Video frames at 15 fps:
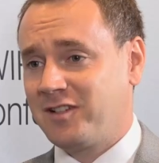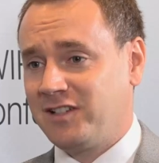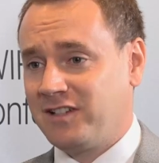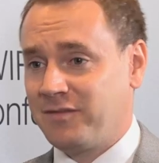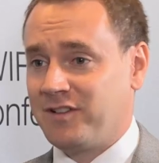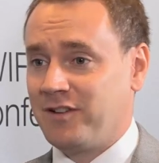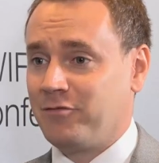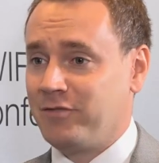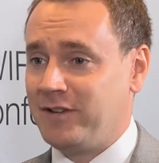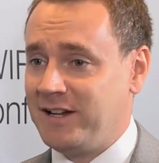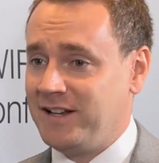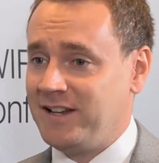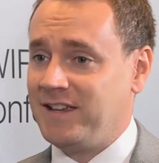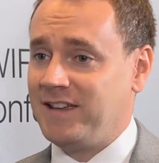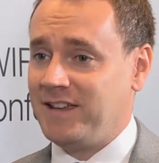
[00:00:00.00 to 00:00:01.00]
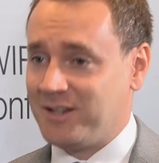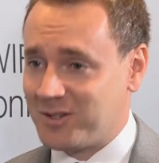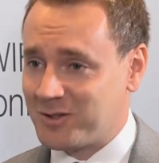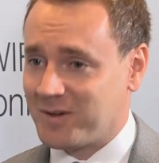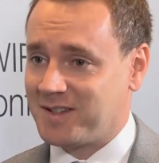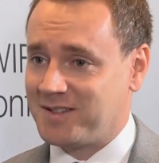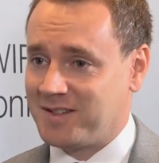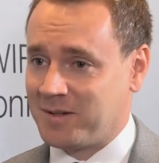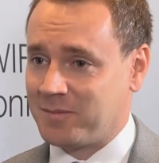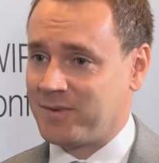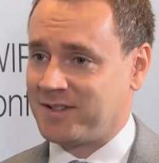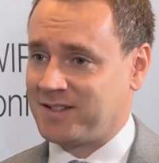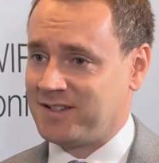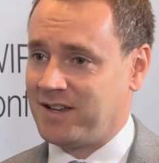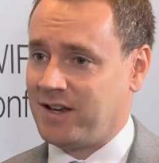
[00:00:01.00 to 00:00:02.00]
delivered a really interesting
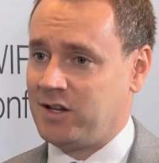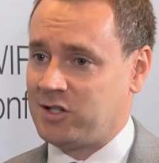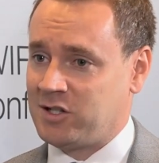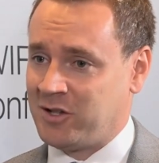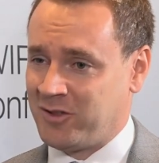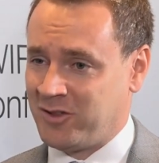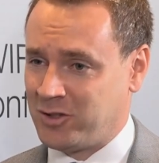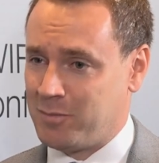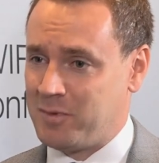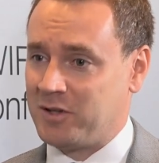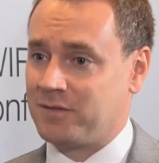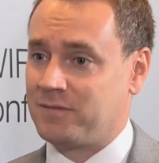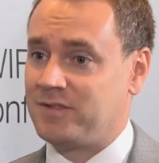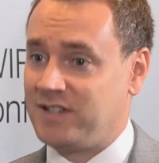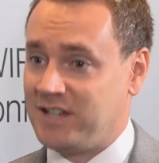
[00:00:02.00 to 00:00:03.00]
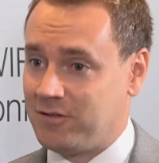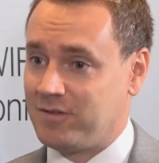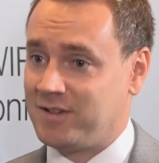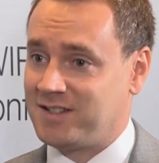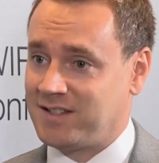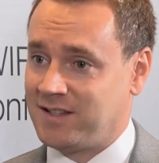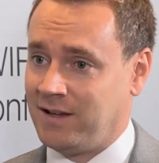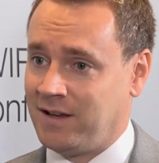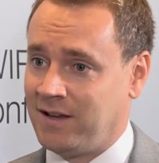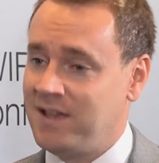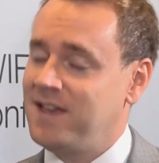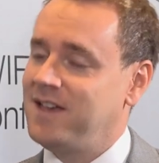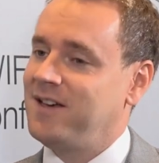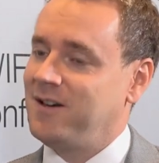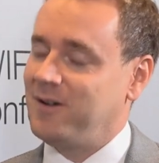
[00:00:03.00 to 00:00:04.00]
presentation on the topic of de-risking mm
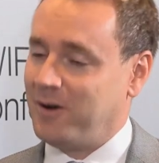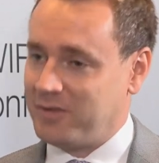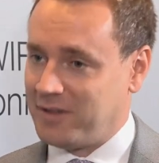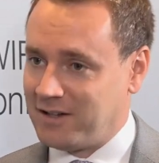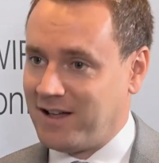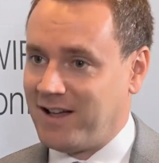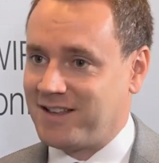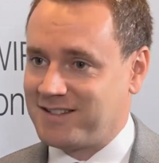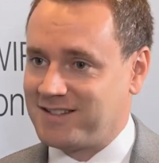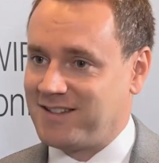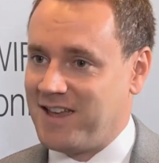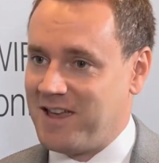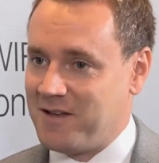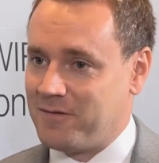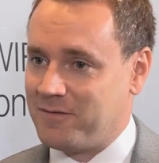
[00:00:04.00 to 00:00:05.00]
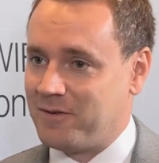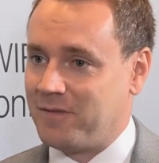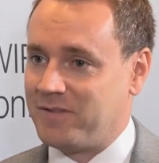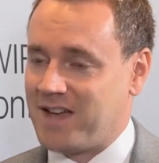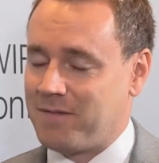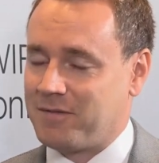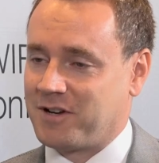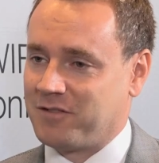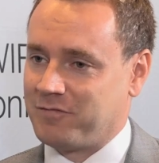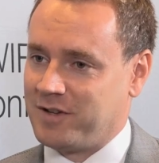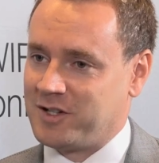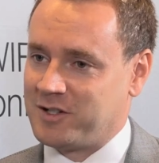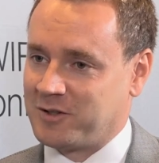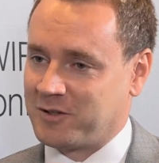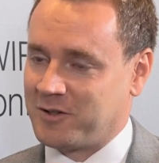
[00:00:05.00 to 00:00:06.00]
-hmm. on the last day of, of the African
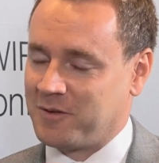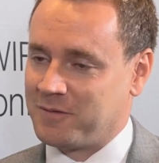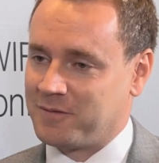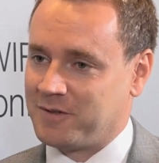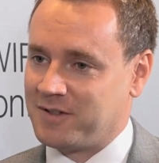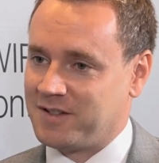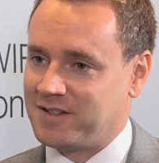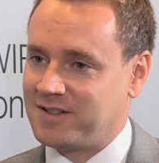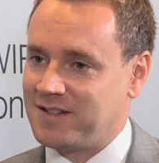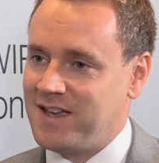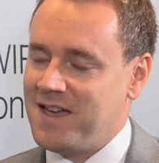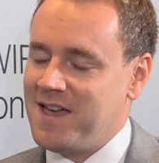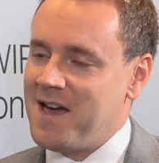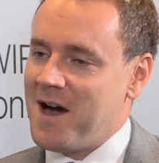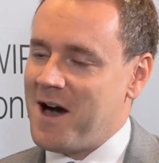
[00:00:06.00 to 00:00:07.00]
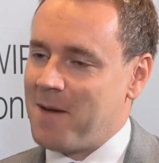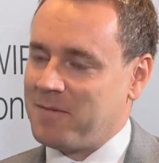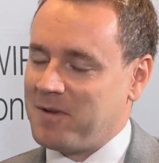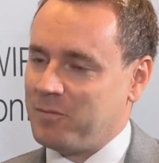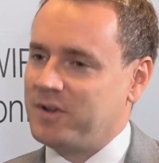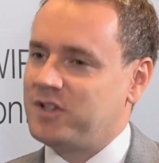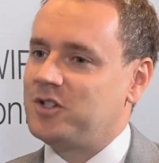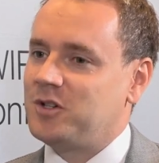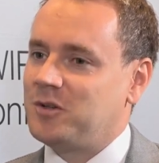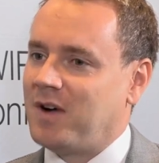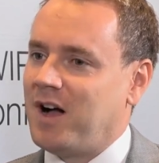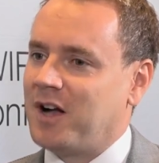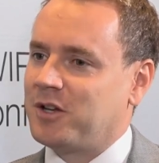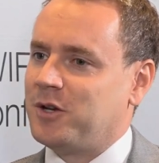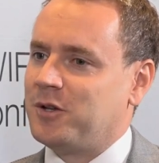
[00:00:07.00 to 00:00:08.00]
Regional Conference, mm -hmm. um, in which you
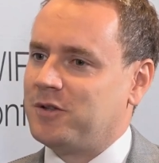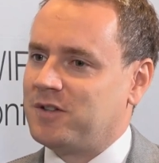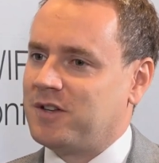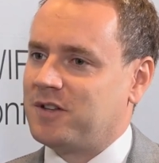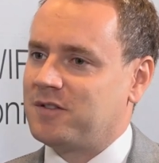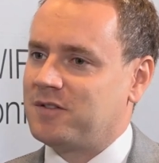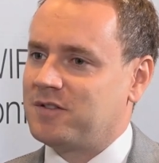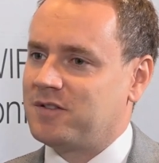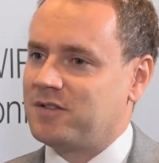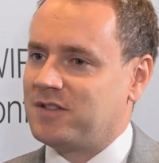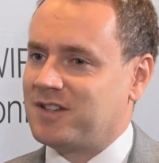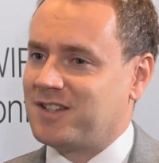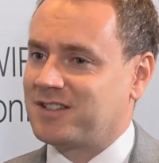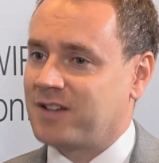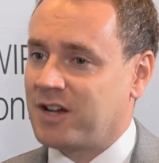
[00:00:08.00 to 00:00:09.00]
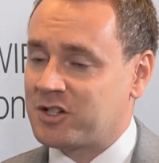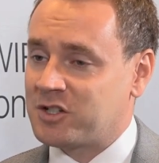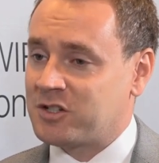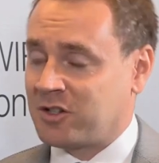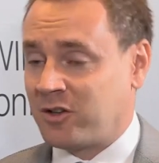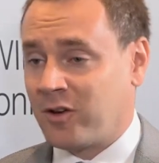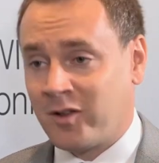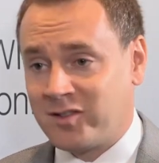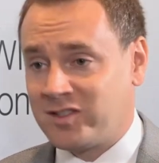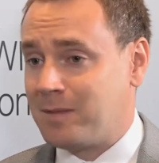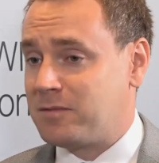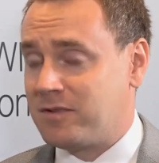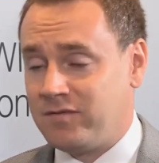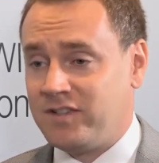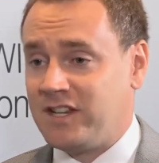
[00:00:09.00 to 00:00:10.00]
argued that the discussion and
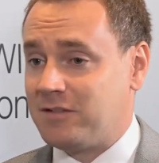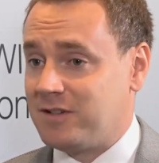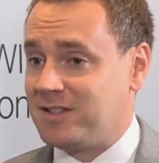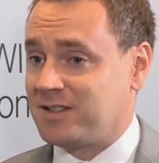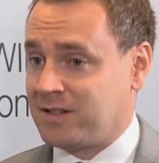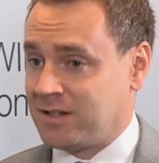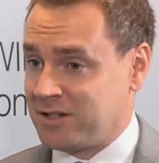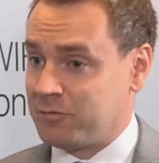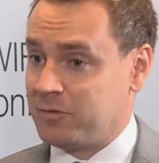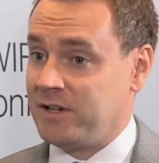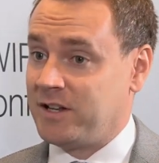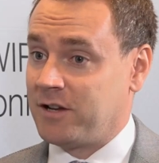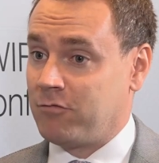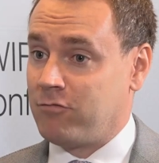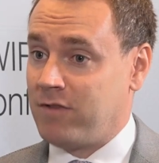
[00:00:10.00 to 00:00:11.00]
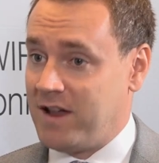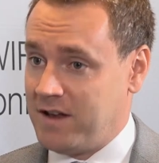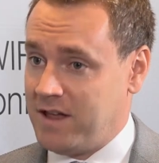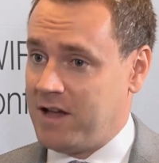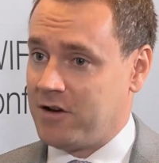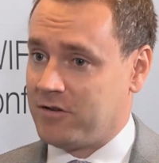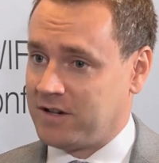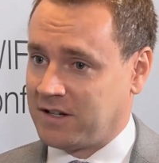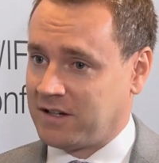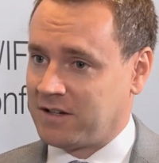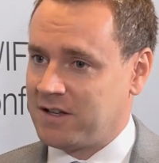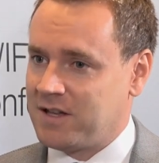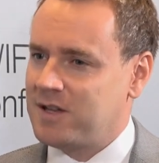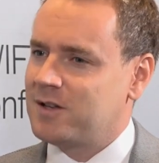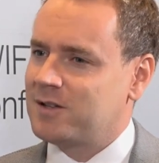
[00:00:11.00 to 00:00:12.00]
concept of de-risking is really a red herring.
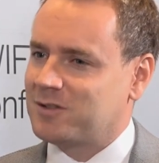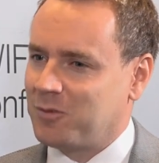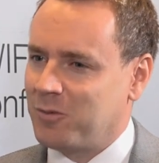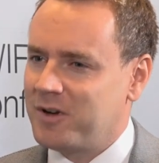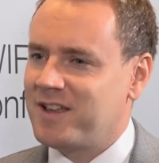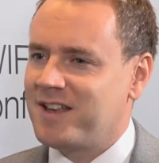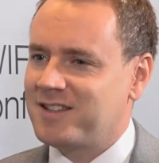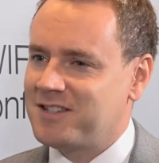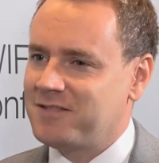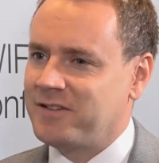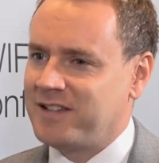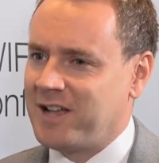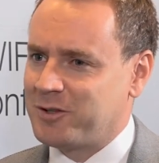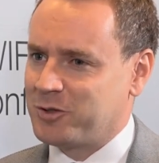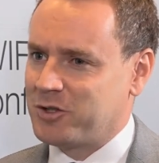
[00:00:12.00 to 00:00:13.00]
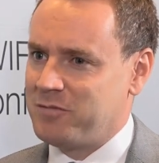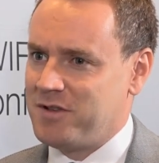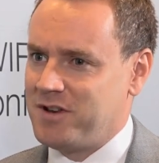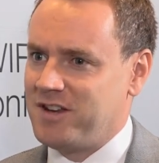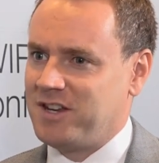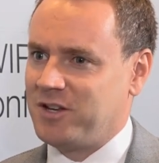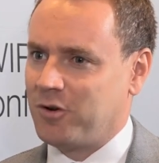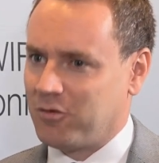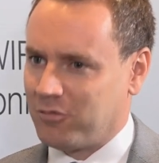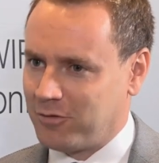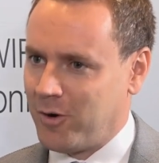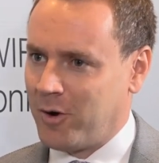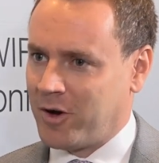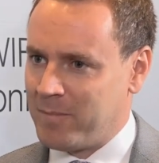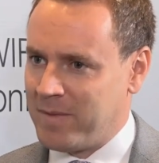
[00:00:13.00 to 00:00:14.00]
Mm -hmm. So what has the financial community got
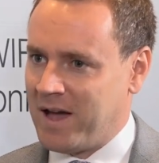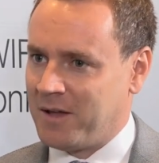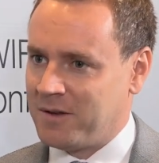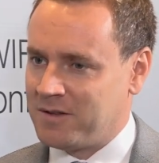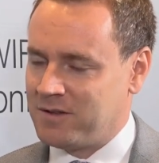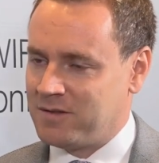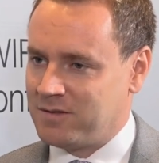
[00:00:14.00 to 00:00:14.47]
wrong about